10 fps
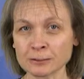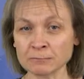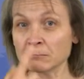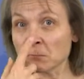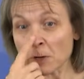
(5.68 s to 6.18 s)

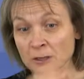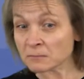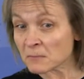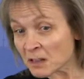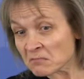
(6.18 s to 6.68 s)
changes to
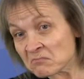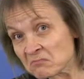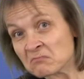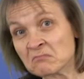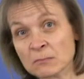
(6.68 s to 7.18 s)
make
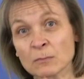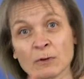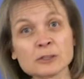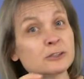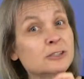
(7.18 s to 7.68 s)
Battersea Bridge
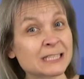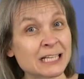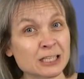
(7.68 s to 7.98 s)
safer.